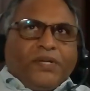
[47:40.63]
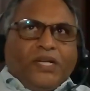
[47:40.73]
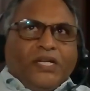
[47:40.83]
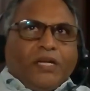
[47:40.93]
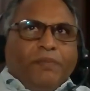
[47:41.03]

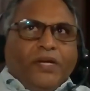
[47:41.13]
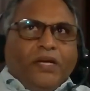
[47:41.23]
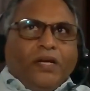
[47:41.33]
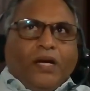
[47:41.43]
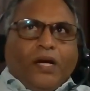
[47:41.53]
Typically, it will
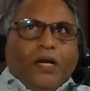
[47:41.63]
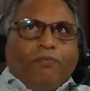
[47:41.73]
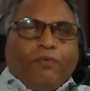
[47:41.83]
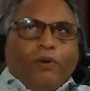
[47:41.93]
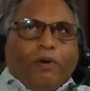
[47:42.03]
be
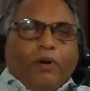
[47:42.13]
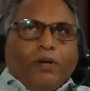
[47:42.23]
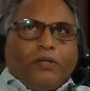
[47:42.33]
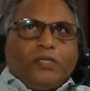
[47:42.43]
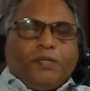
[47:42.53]

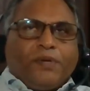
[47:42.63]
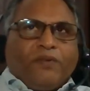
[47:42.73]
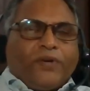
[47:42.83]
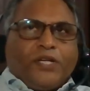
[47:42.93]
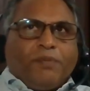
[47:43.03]
for
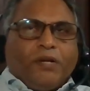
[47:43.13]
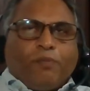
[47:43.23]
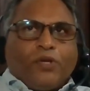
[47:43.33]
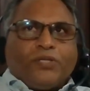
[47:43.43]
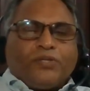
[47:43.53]

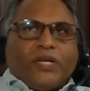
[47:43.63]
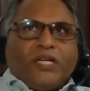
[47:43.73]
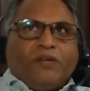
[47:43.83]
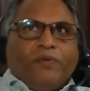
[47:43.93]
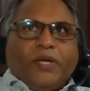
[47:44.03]
typical
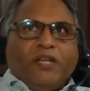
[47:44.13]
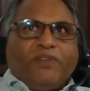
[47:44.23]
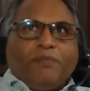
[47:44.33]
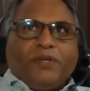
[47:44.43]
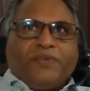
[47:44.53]
process, right? It will
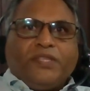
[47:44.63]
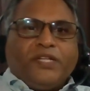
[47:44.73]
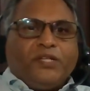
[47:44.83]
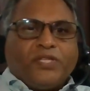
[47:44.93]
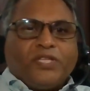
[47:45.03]
be anywhere
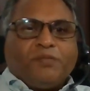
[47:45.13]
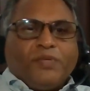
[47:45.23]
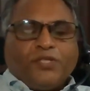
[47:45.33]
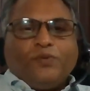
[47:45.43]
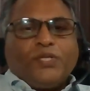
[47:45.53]
between 3 to
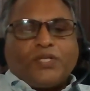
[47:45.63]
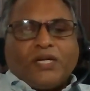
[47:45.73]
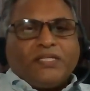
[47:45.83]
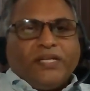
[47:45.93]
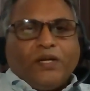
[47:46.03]
6 months. You
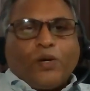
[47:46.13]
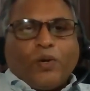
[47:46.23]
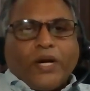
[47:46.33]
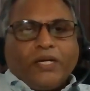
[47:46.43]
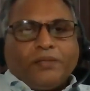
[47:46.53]
will start
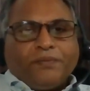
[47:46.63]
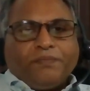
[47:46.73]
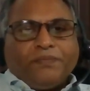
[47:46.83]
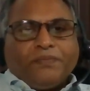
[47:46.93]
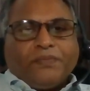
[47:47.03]
seeing ROI.
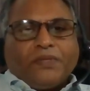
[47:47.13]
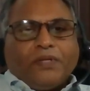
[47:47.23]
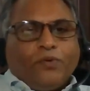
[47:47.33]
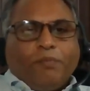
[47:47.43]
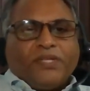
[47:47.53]

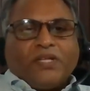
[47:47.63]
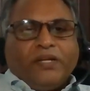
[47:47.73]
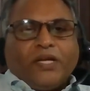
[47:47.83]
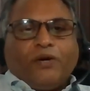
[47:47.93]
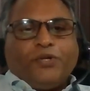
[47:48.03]
You will
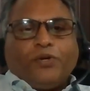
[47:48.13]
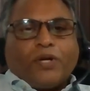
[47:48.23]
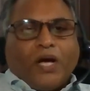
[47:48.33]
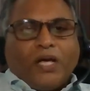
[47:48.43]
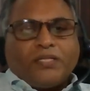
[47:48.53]
basically
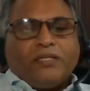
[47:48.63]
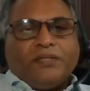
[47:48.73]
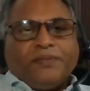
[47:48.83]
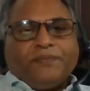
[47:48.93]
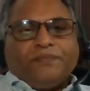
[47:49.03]
recover your
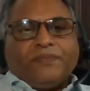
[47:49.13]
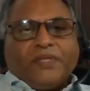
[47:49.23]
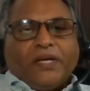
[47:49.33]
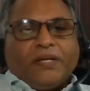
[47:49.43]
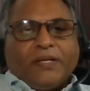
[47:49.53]
cost.
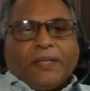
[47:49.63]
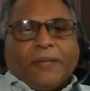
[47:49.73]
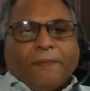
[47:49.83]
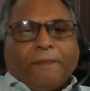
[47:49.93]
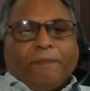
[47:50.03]
Yeah.